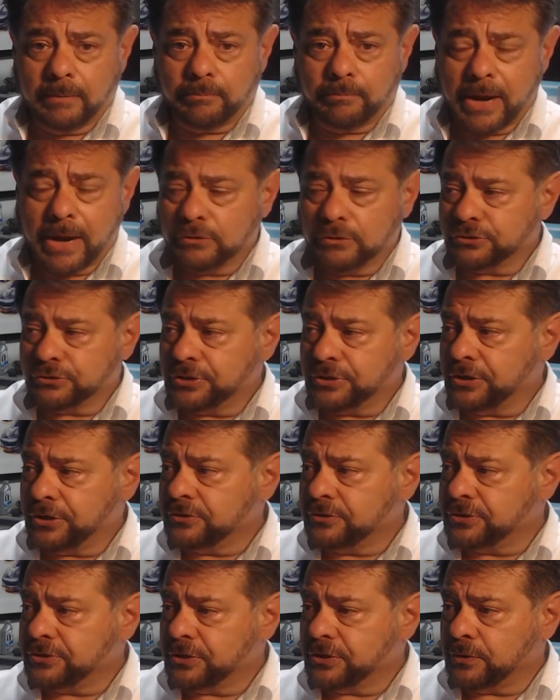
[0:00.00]
browser
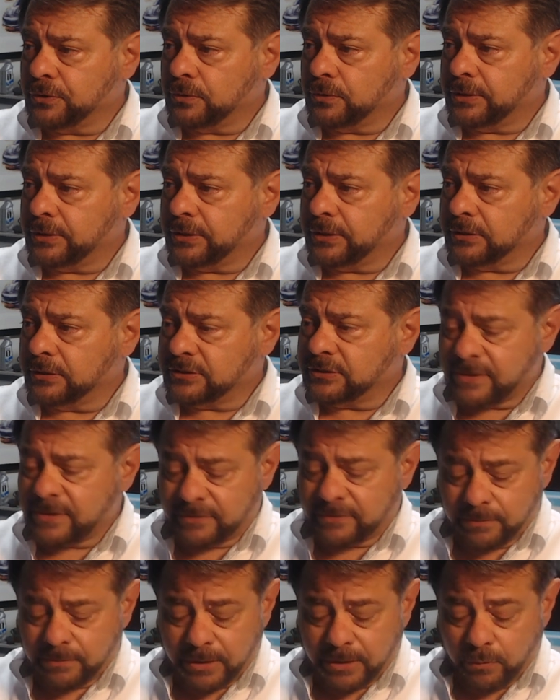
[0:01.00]
here, so you'll just
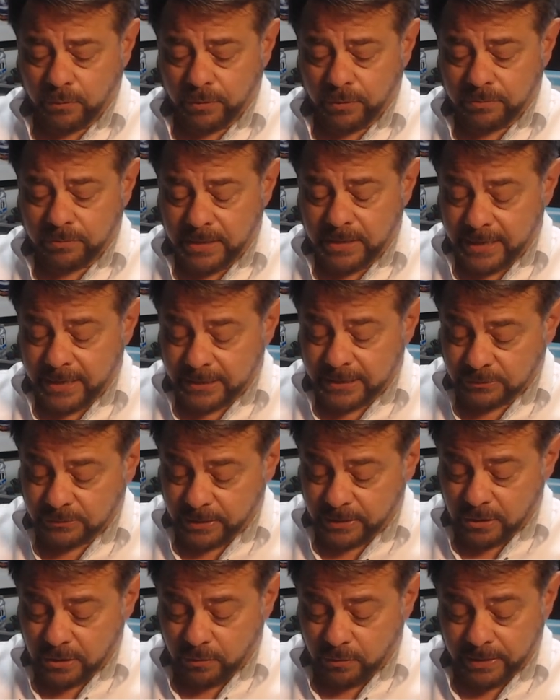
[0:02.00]
have to bear with me as
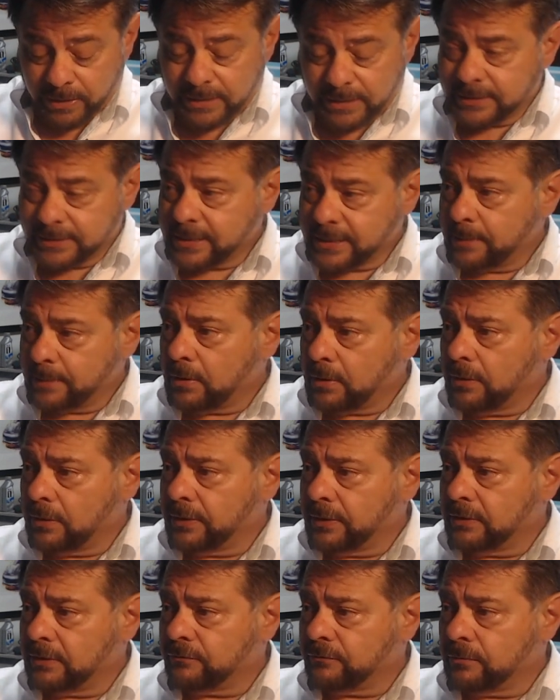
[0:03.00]
we go in and type all
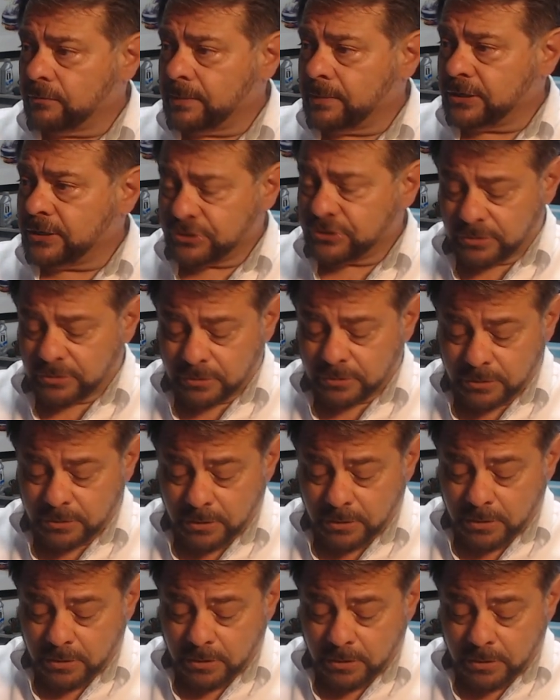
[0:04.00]
the information.
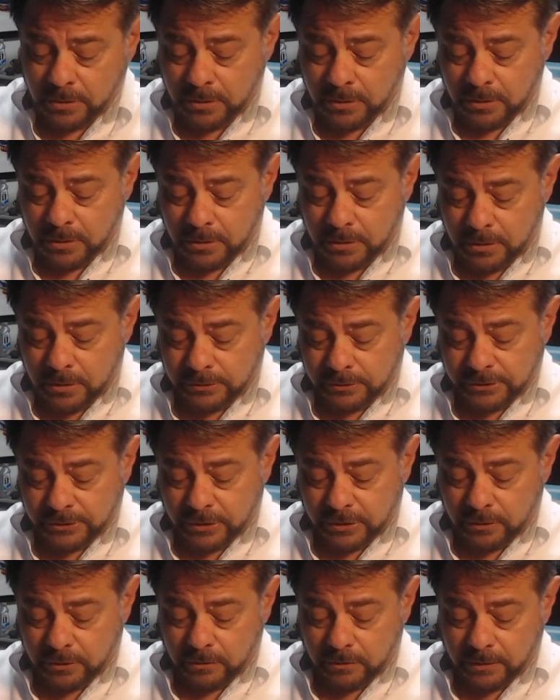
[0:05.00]

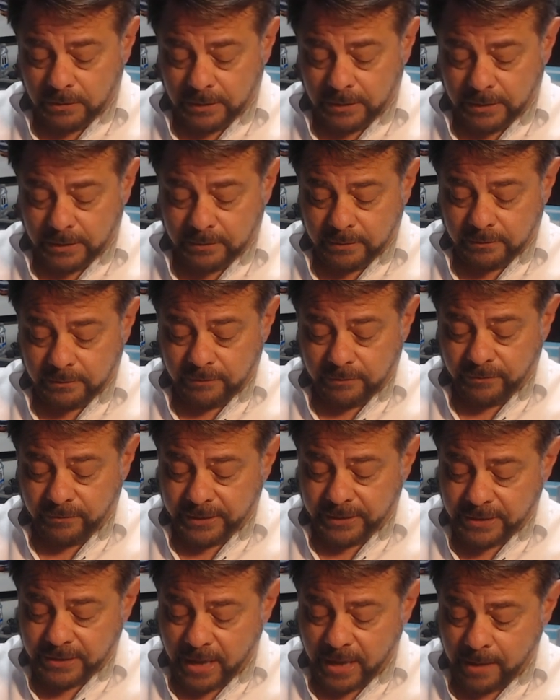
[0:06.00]
So at the
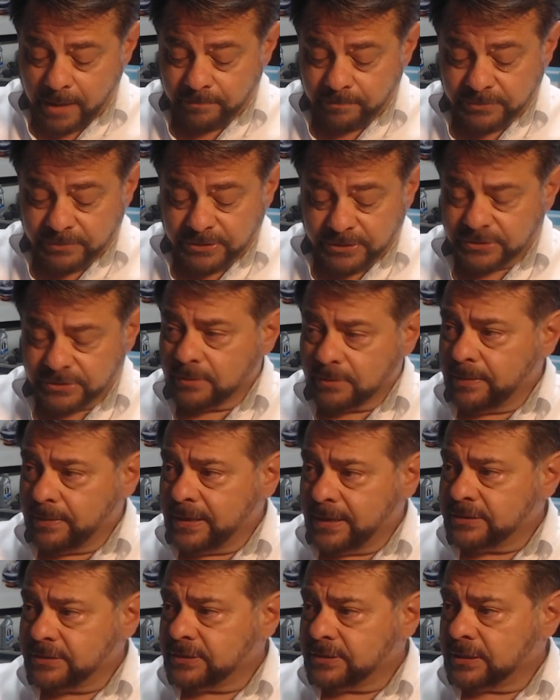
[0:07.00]
very top, just the
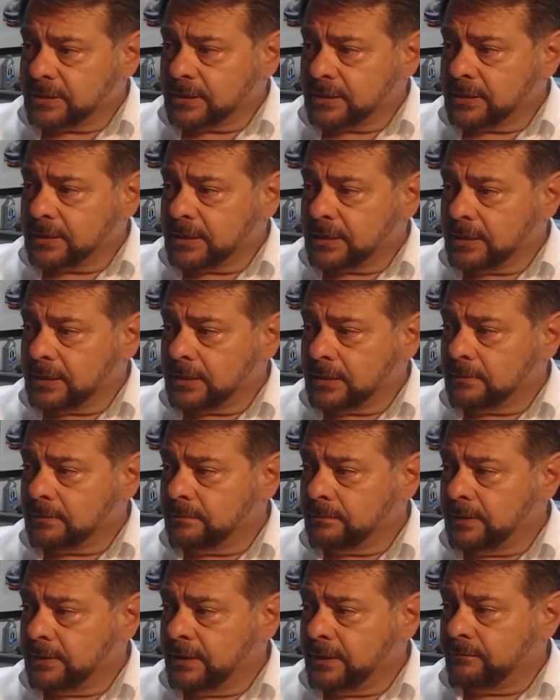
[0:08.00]
basic
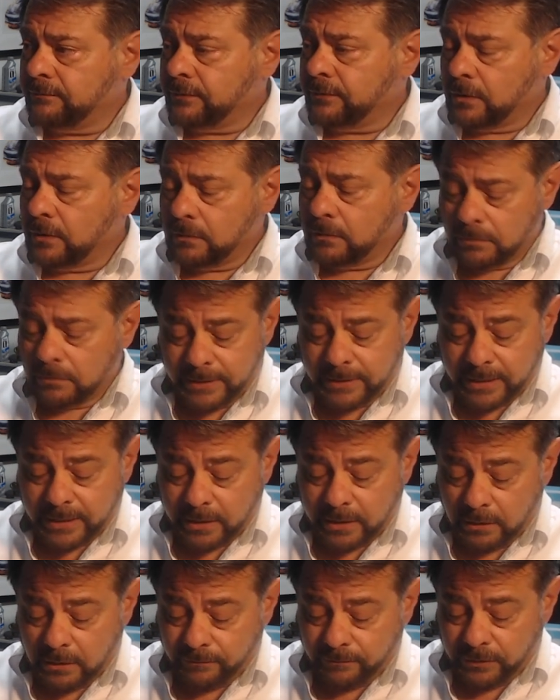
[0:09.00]
info that
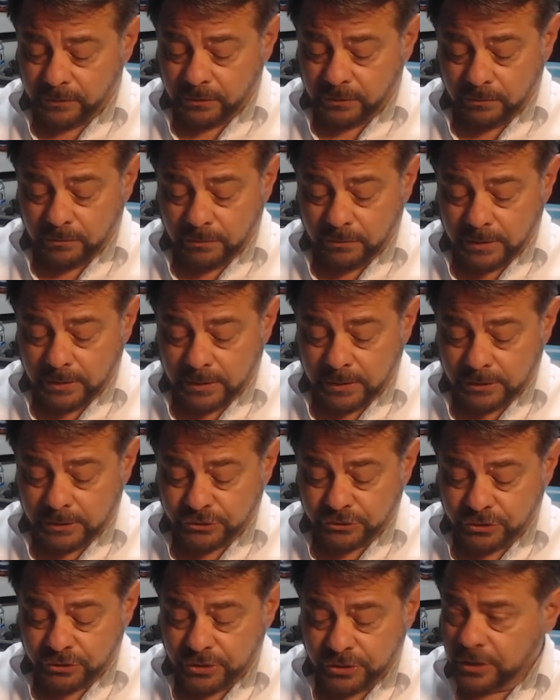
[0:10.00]
all of you
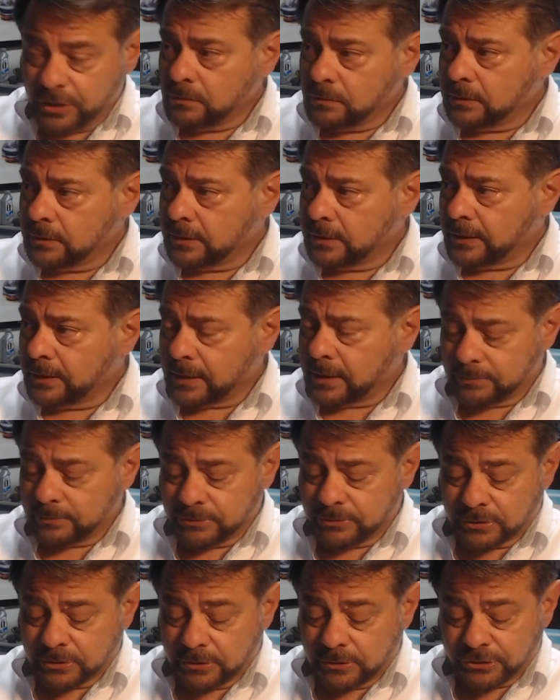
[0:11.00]
should know. And I'm
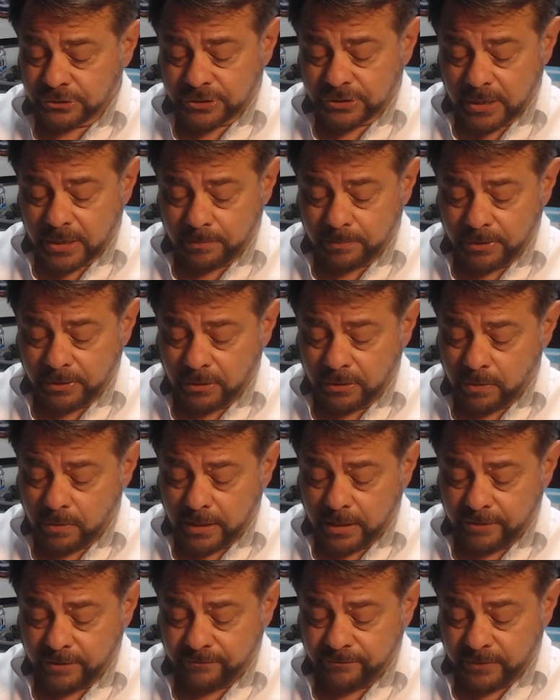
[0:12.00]
just going to shut up here
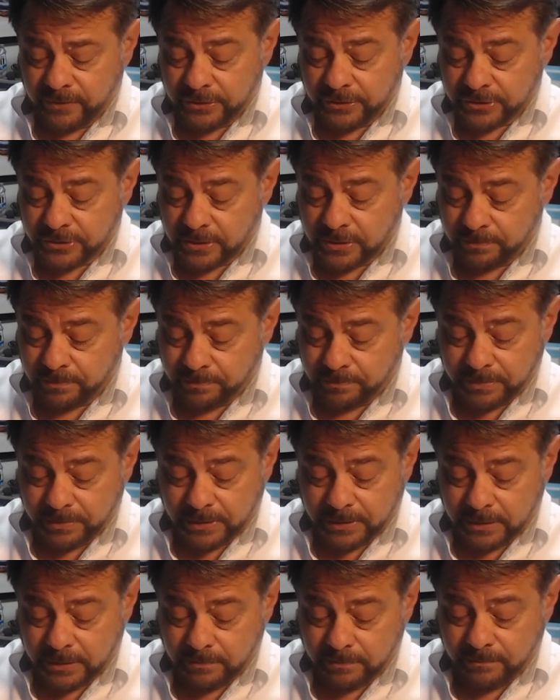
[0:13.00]
while I finish up
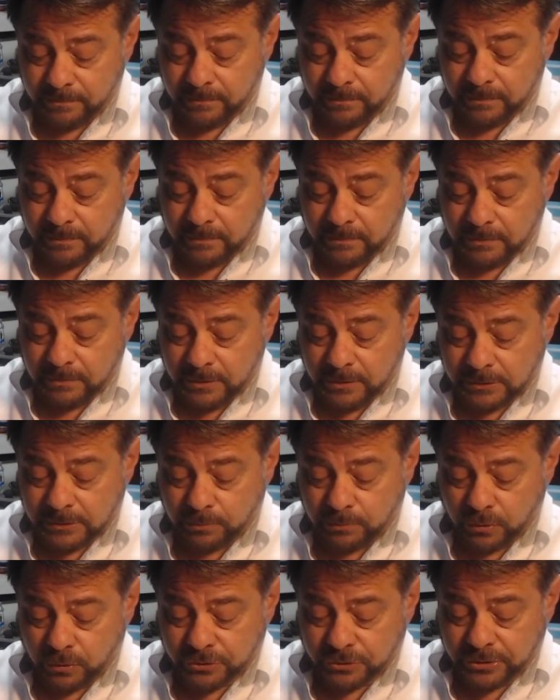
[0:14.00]
this
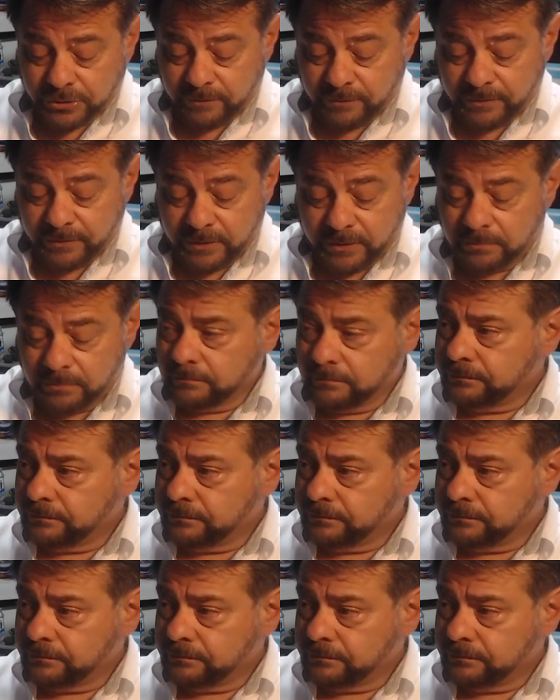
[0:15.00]
portion of it.